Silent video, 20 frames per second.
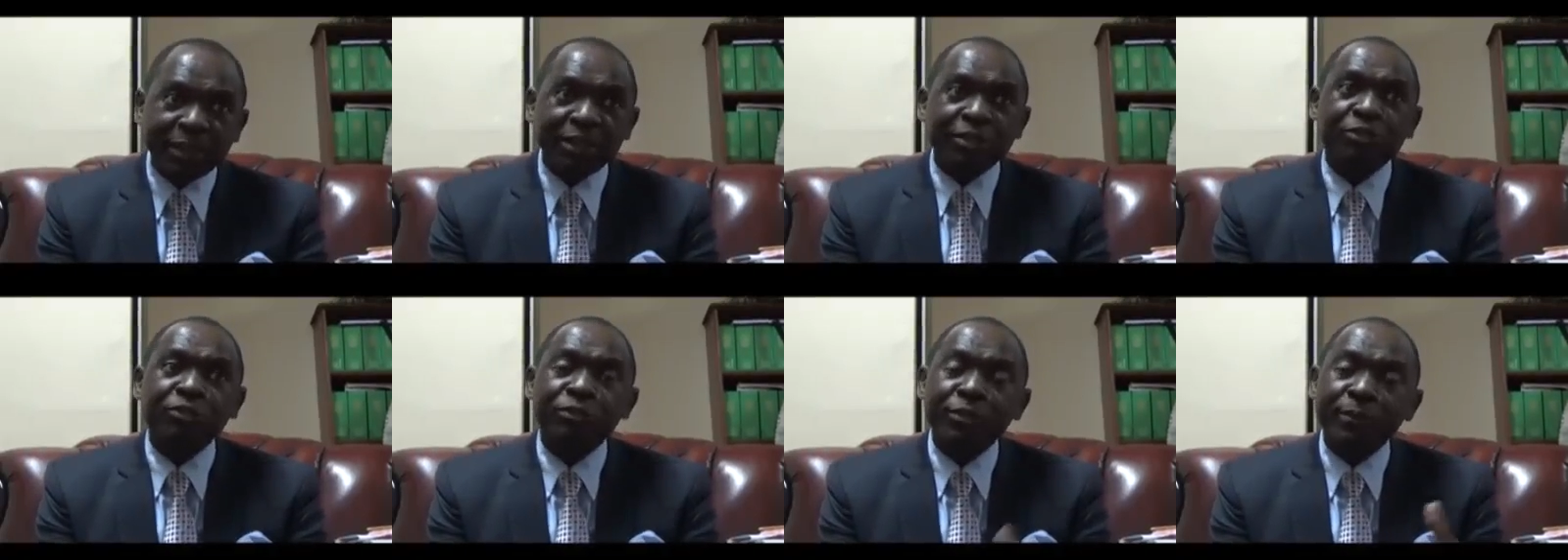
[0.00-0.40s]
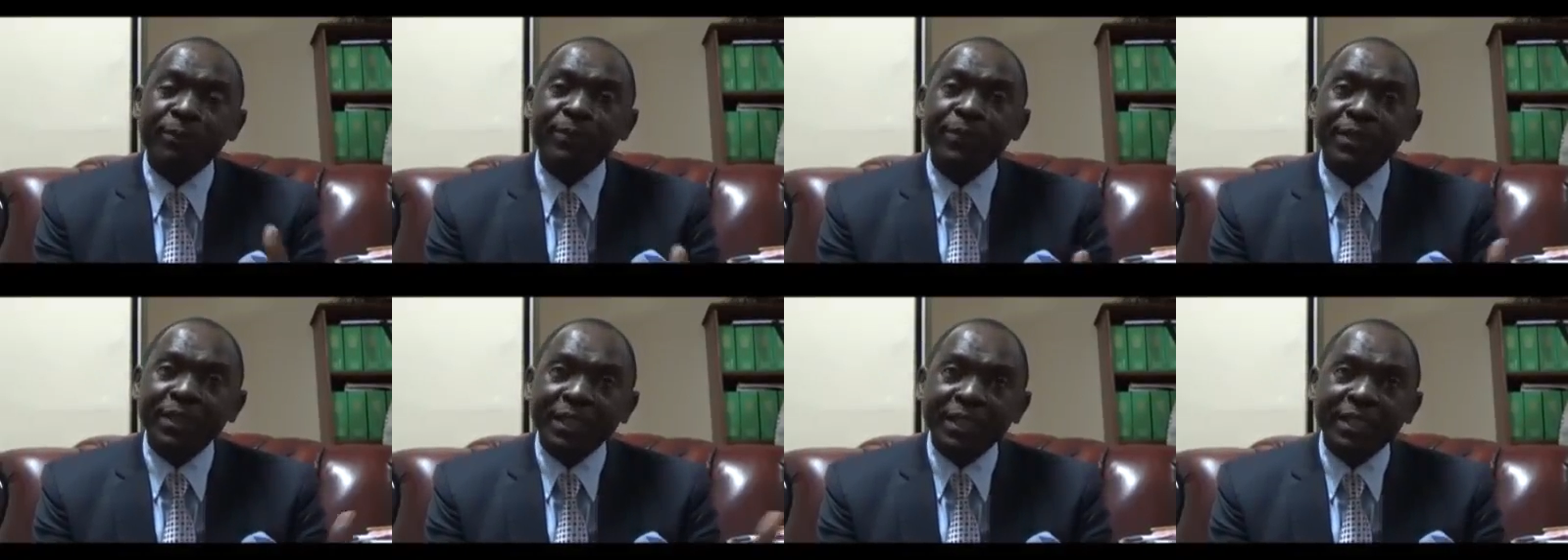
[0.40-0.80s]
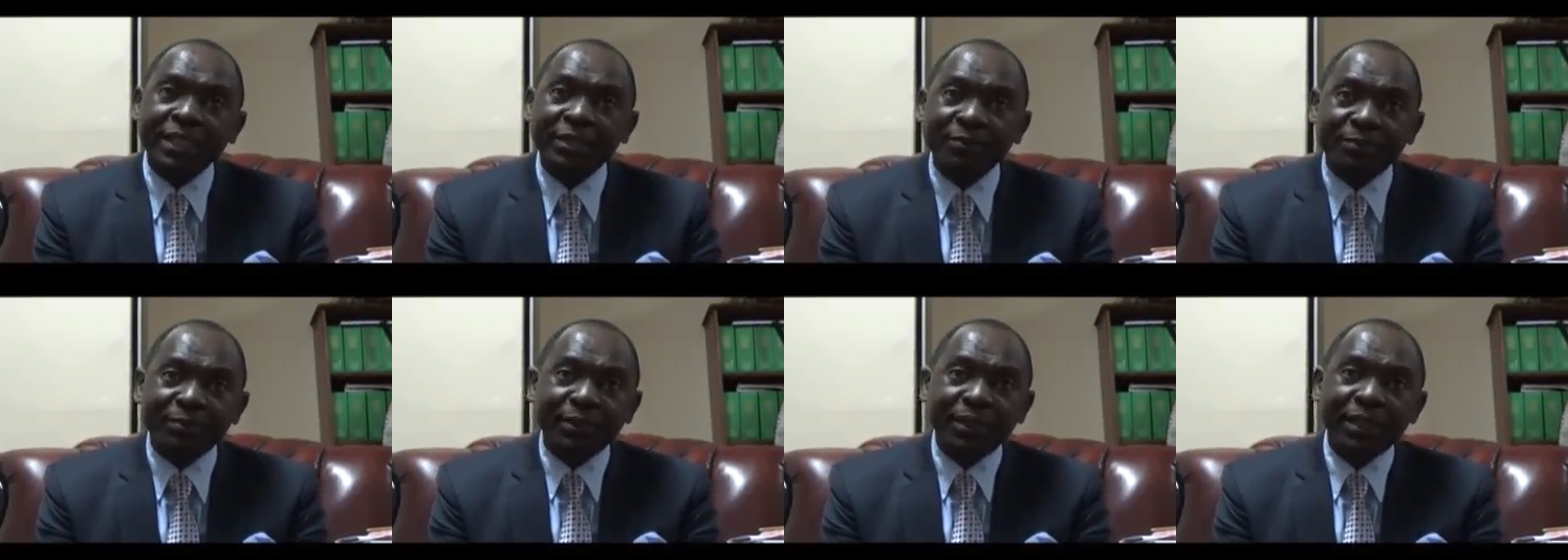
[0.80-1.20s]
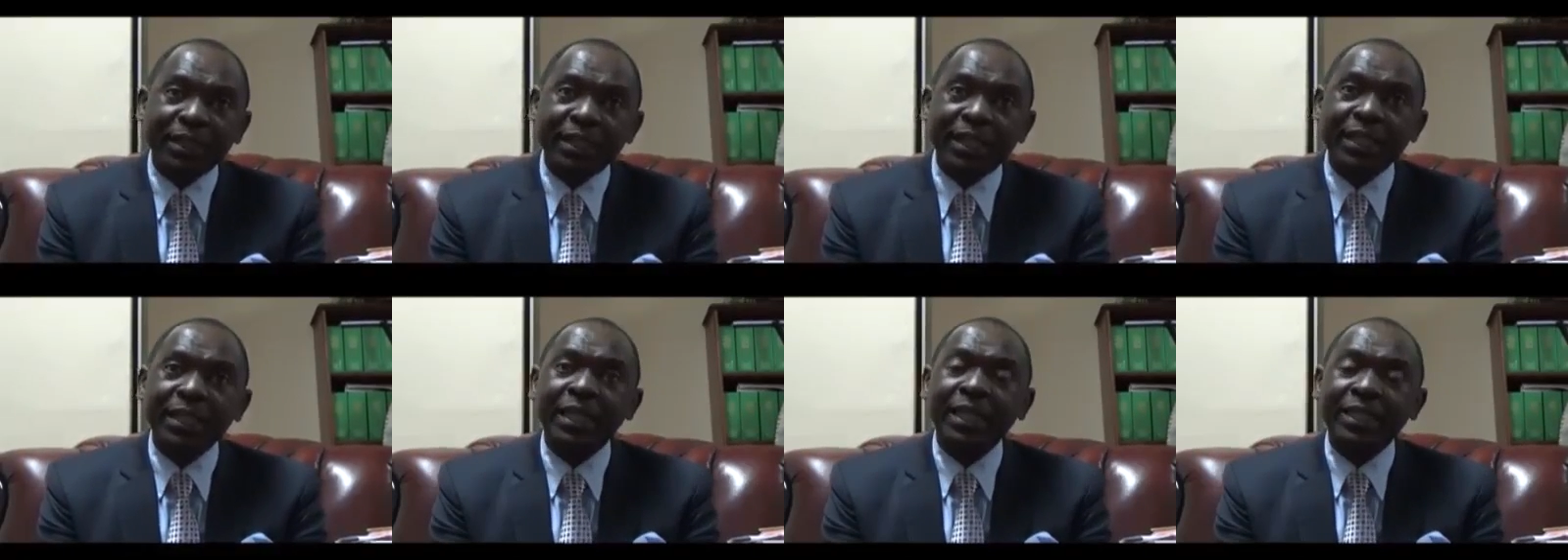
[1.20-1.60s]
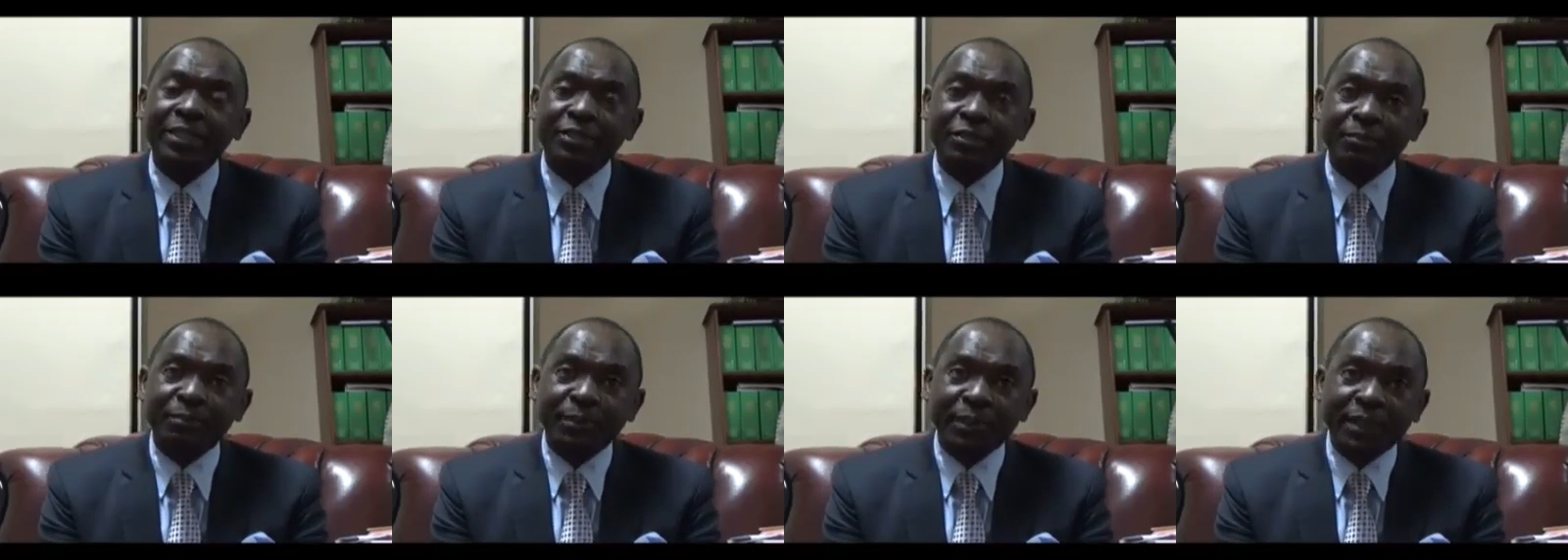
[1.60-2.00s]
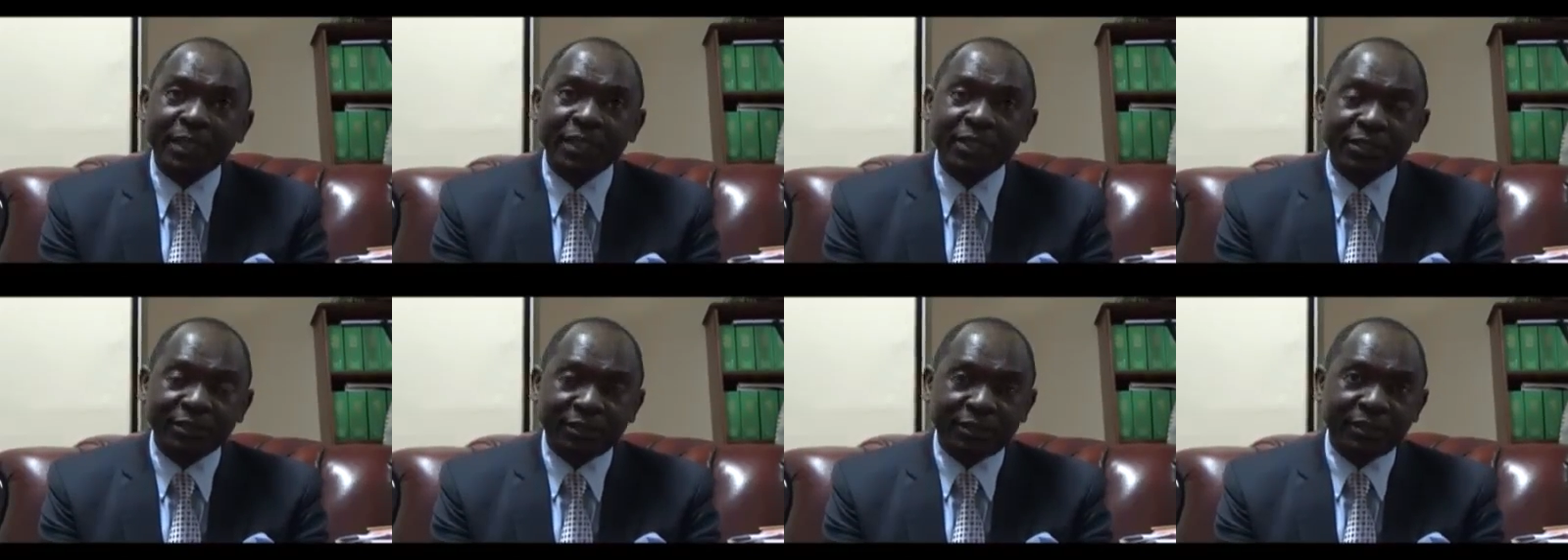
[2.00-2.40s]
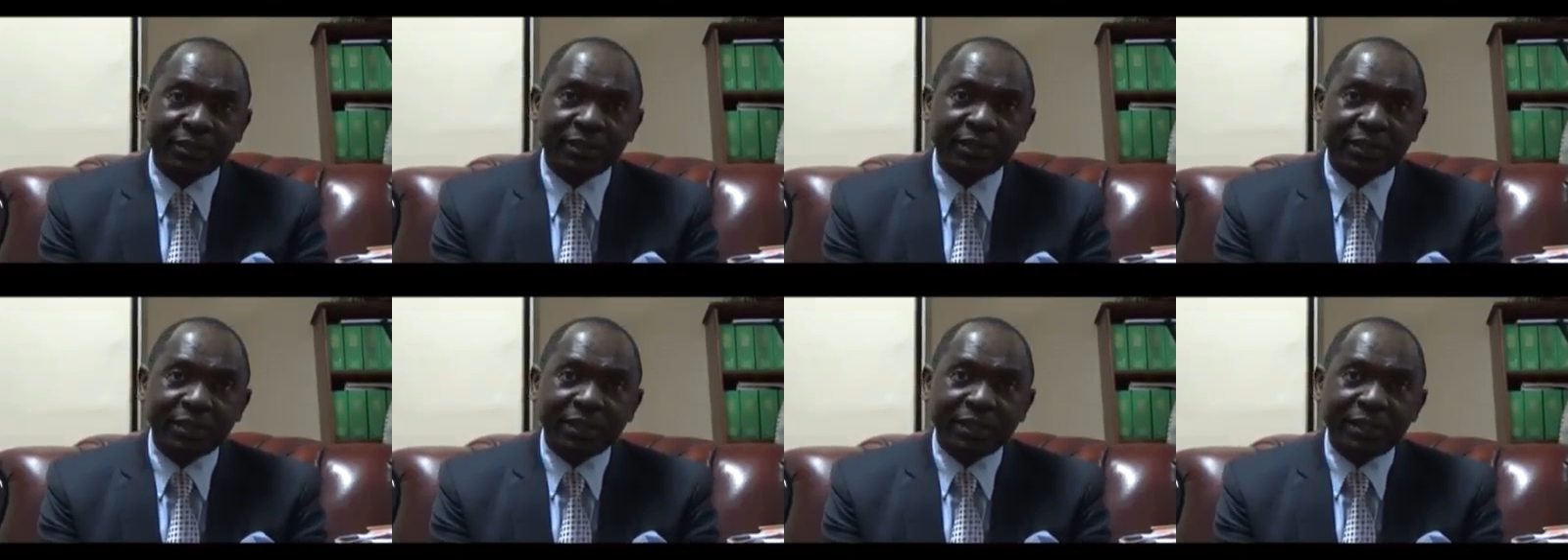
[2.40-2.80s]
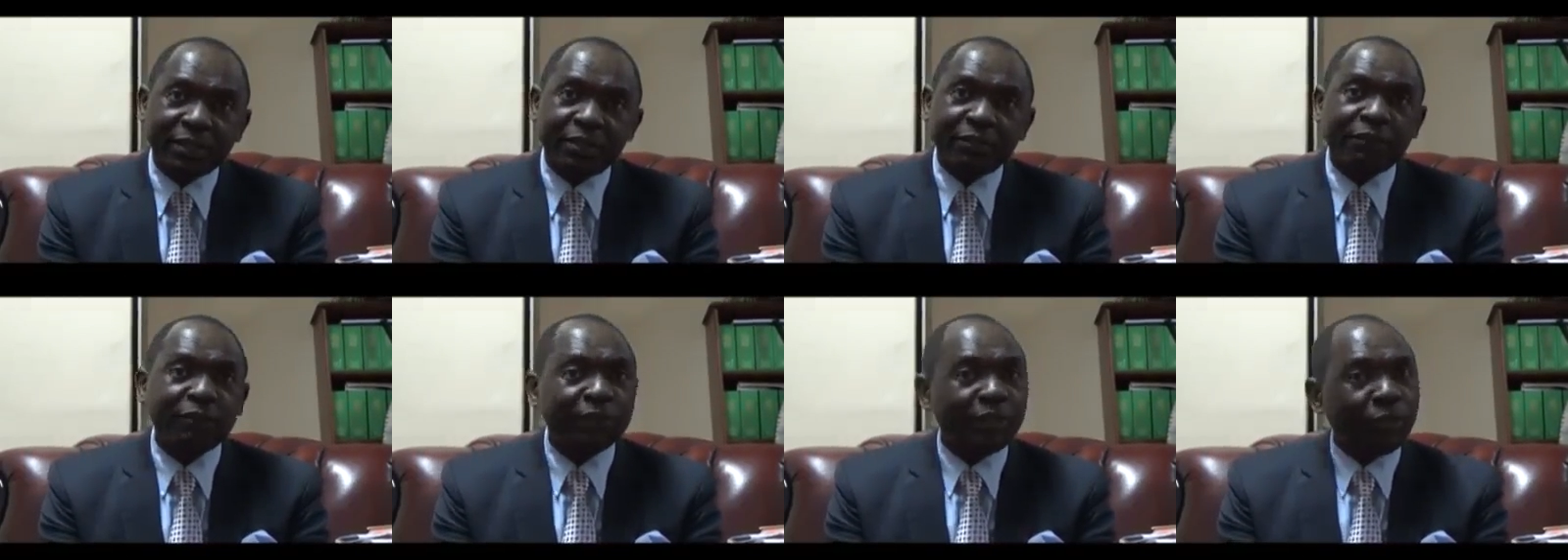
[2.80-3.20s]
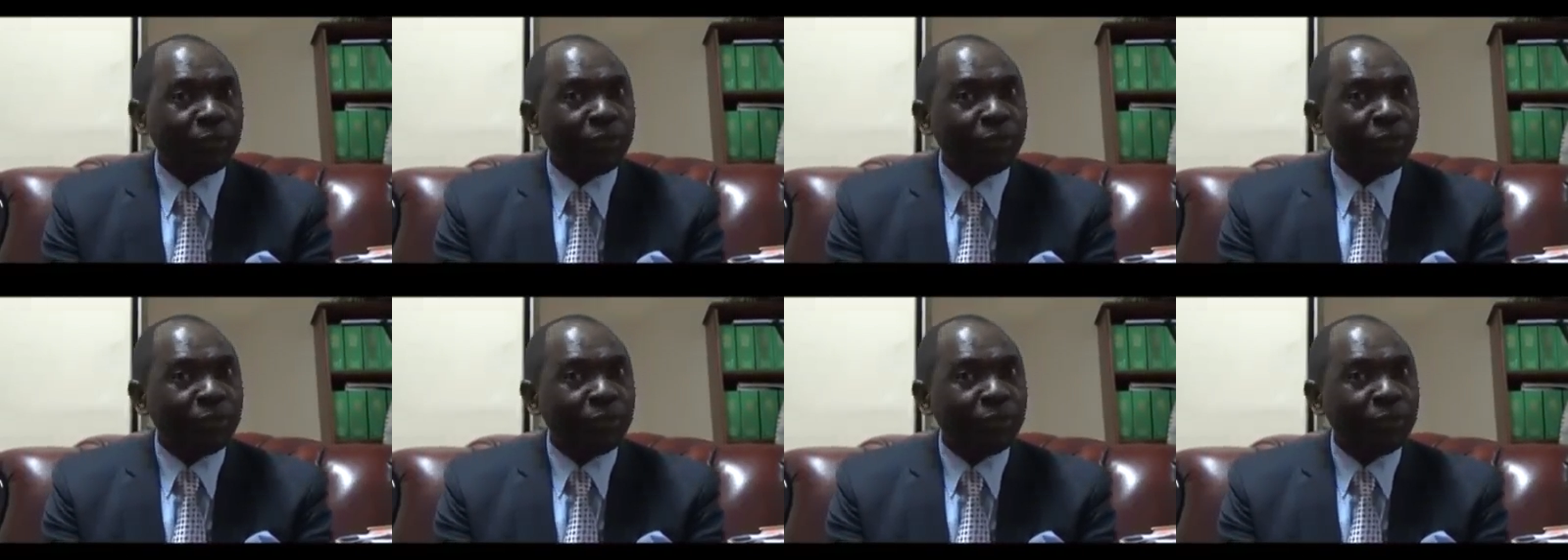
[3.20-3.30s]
to represent him in an election petition for the